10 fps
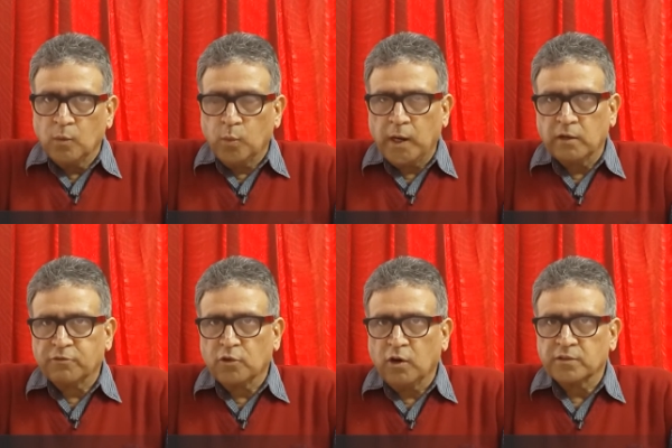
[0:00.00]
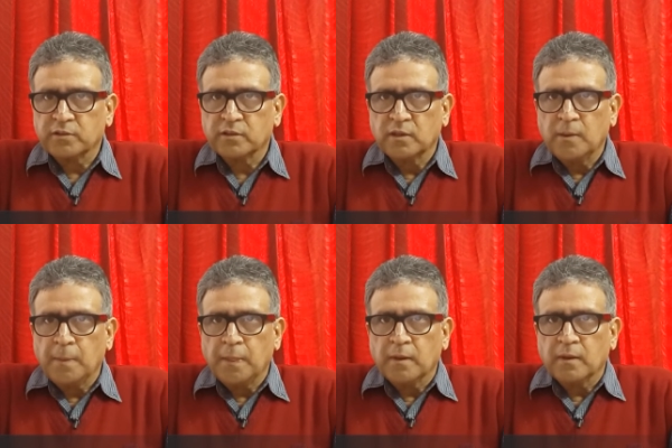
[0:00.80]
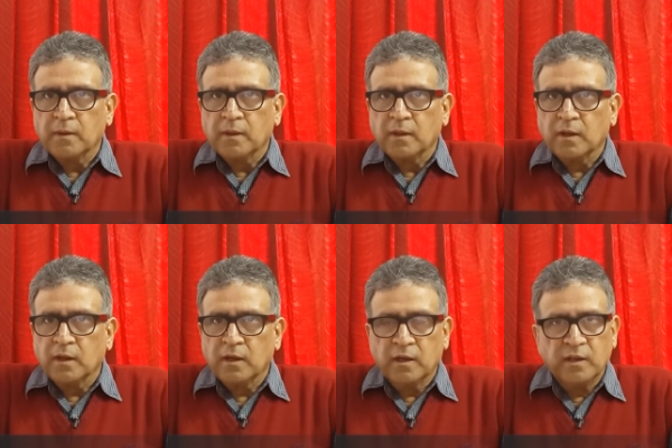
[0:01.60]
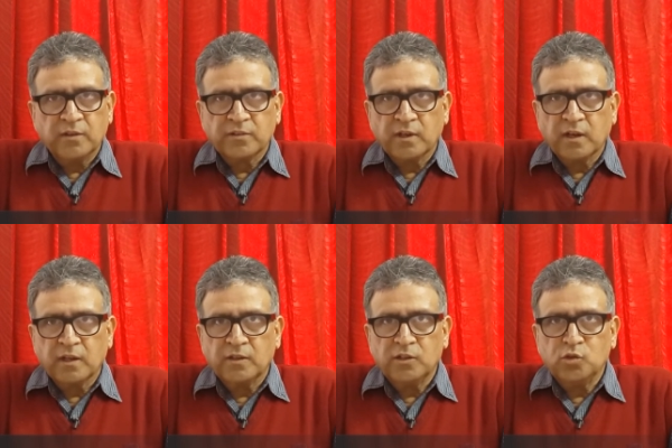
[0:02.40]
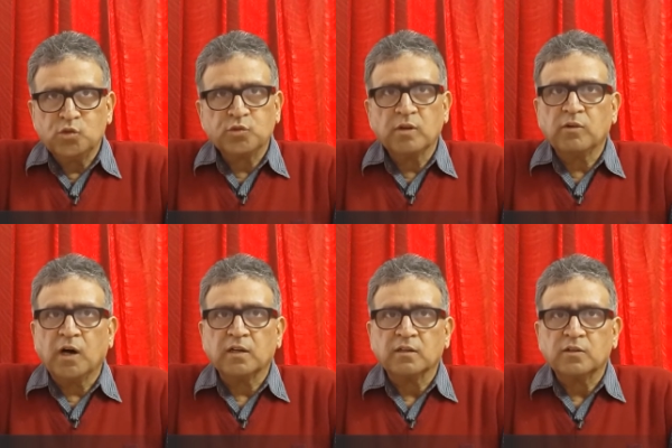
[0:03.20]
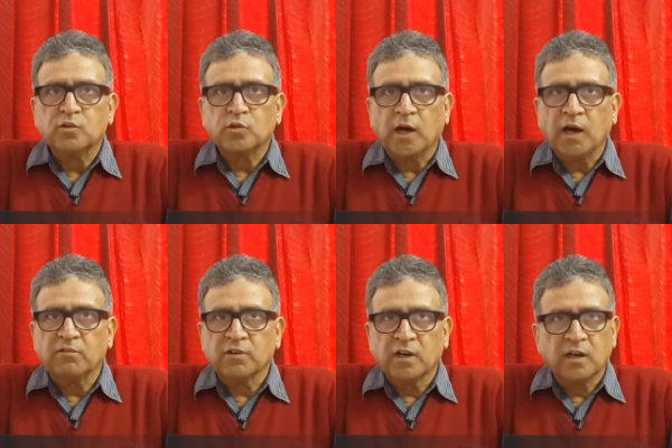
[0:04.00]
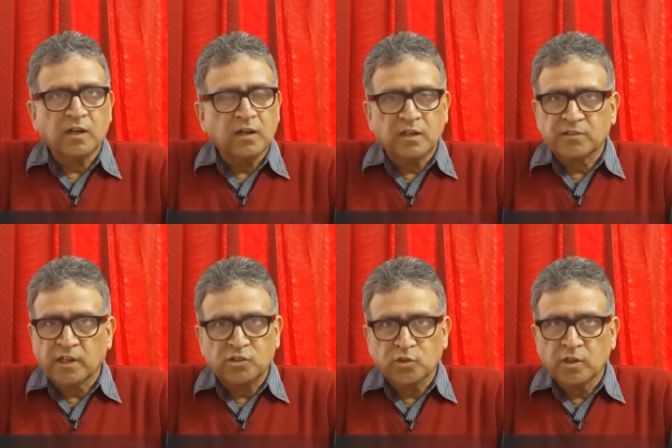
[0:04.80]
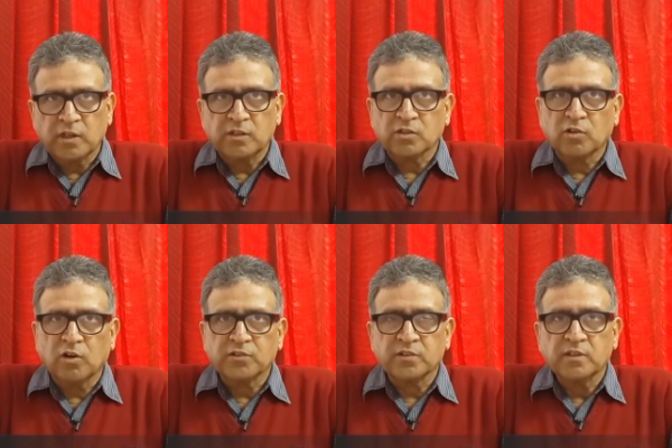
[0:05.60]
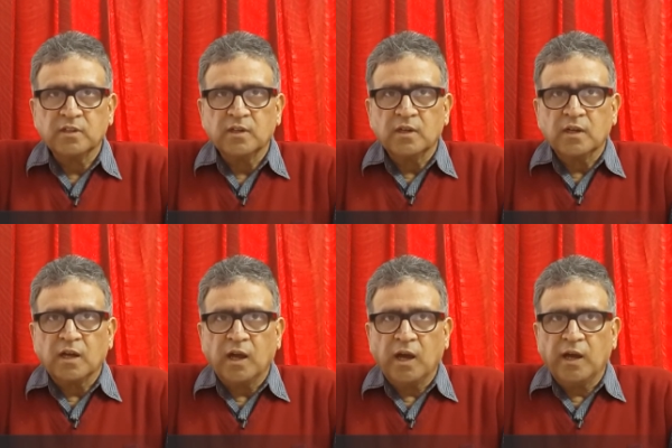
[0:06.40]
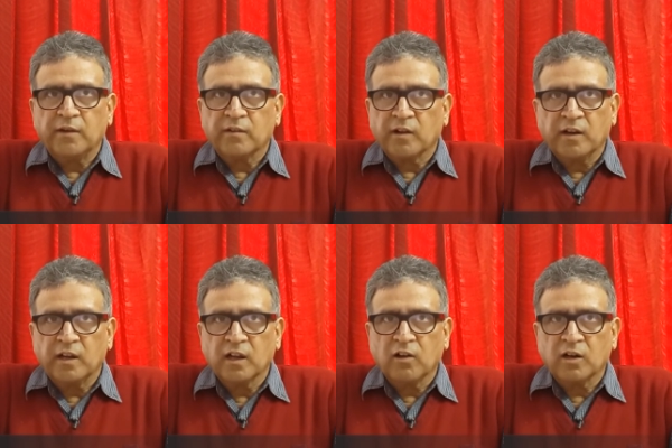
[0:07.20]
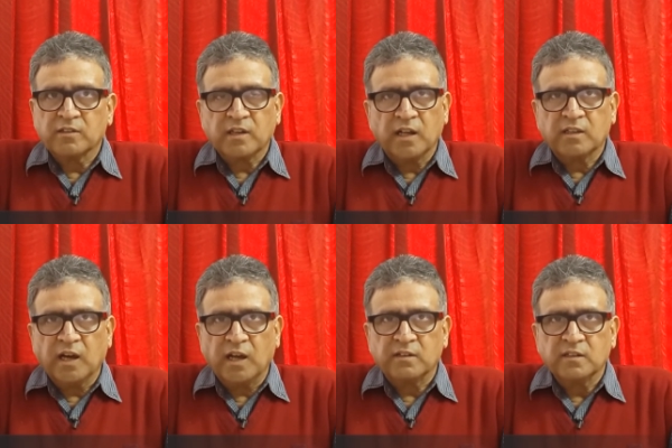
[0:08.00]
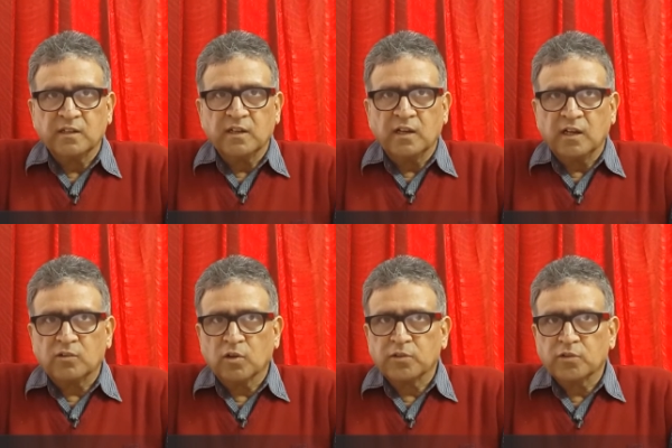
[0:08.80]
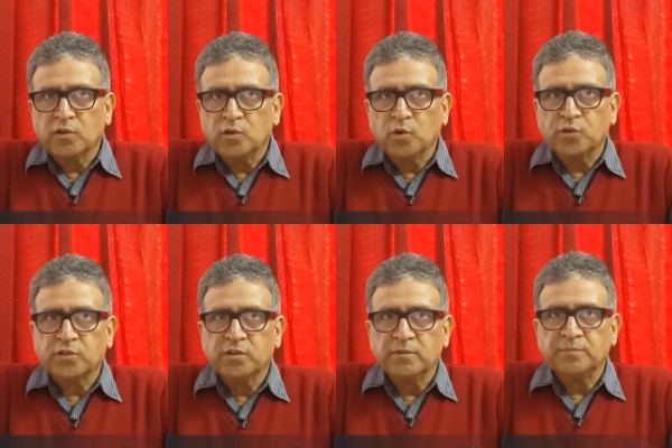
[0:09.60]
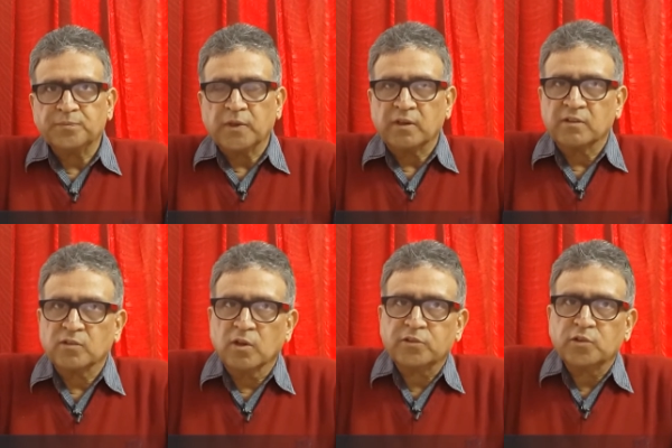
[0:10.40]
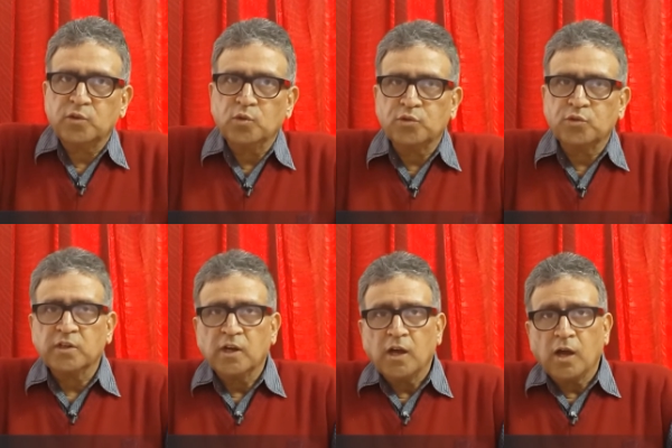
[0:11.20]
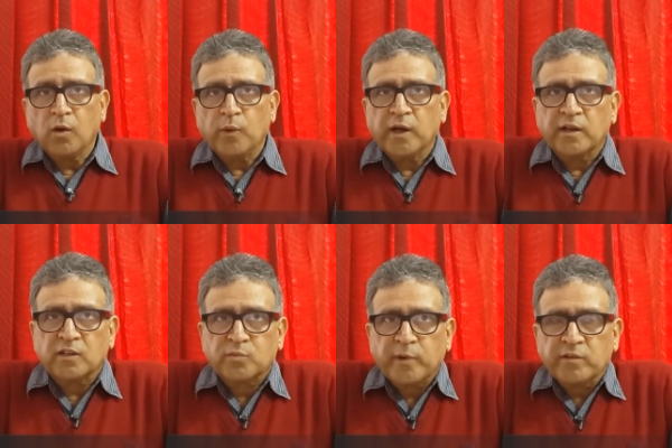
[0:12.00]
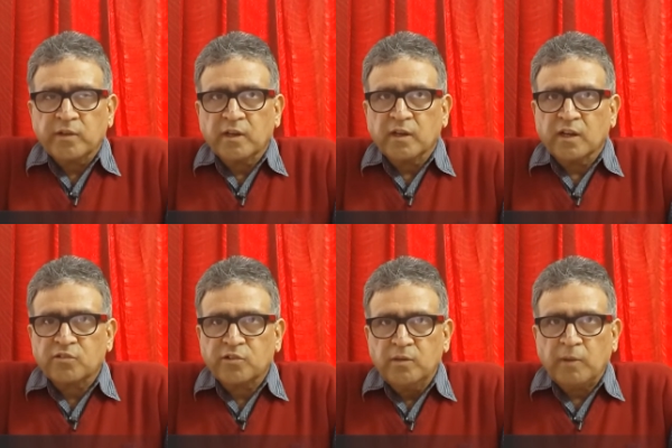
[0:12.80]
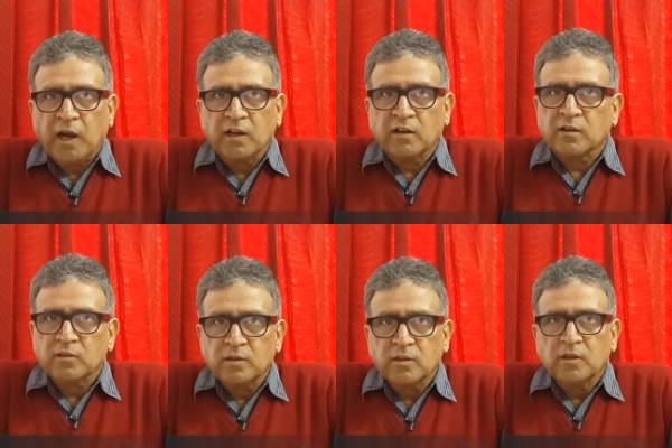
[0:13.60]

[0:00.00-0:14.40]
One, of course, uh, is uh, the usual one to have uh, a sexual intercourse and running alongside that it also used it is also used when expressing extreme anger